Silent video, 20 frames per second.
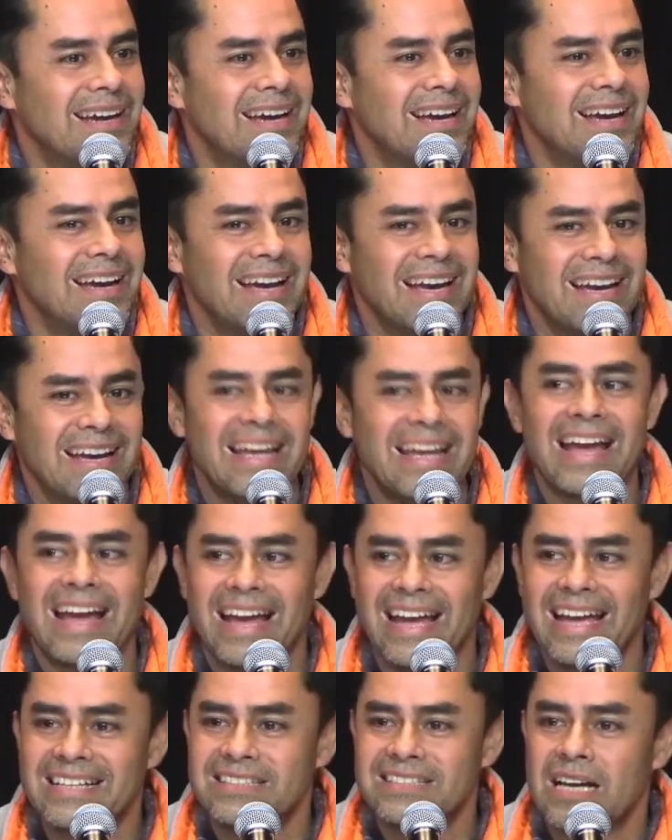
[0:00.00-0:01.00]

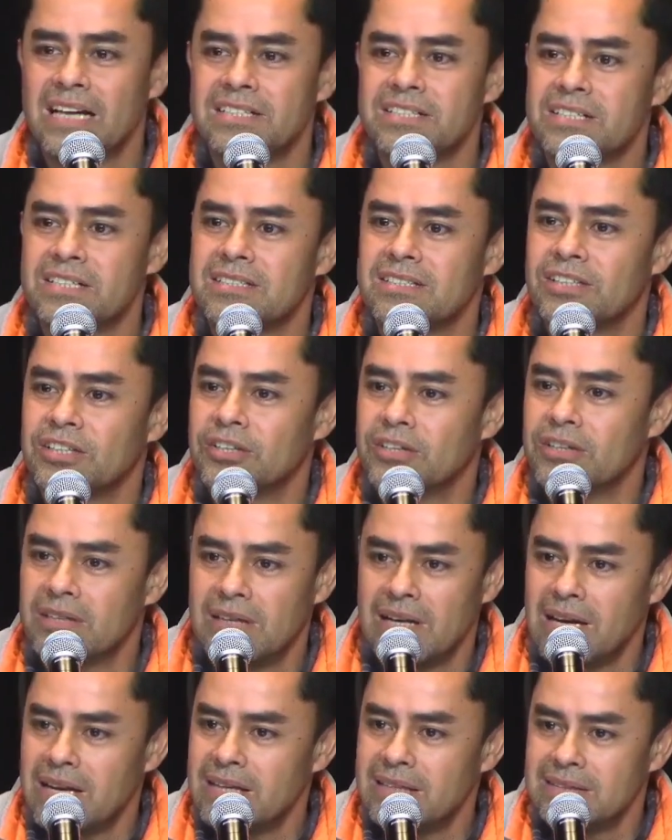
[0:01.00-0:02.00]
Yeah, it's not just a
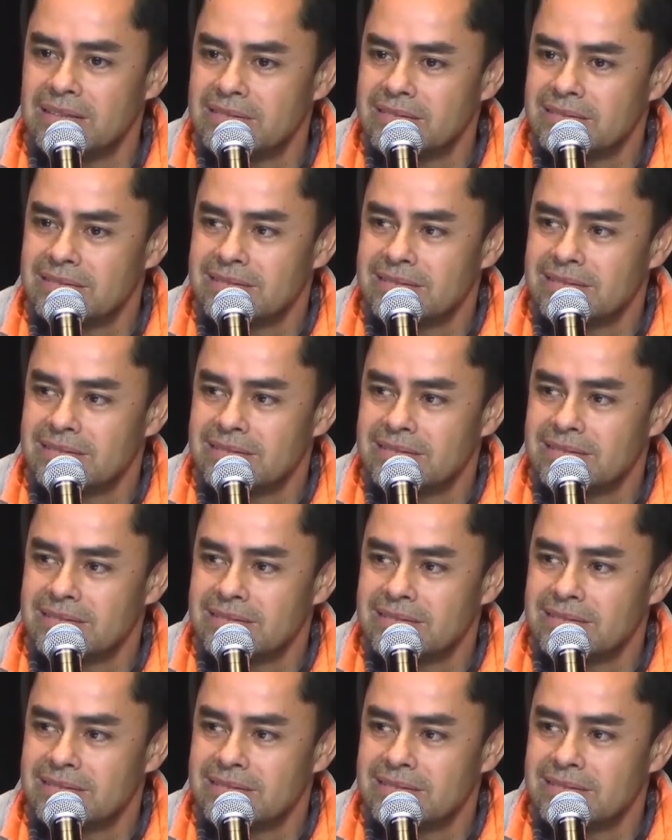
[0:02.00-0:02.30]
good light.